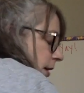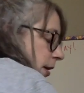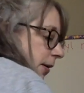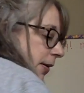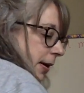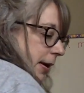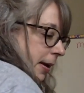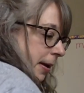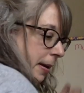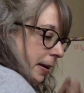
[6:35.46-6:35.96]

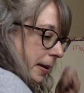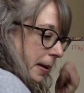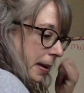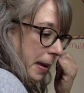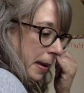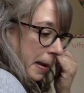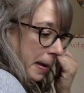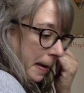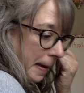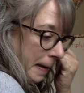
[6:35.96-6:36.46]
Okay.
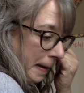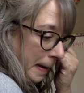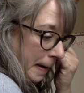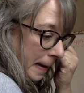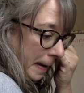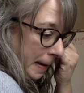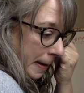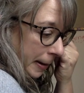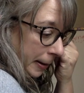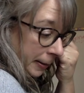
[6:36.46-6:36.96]

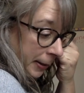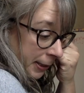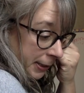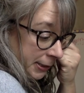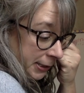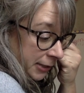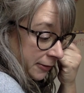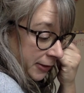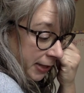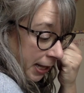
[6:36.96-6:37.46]
I mean,
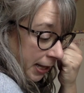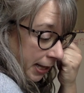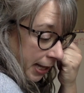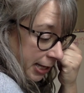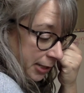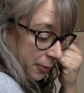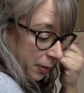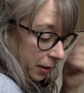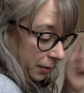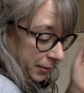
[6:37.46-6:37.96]
because even that
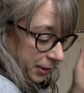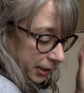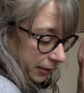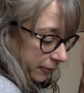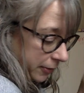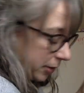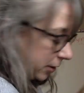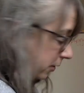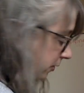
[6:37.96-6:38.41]
last problem didn't even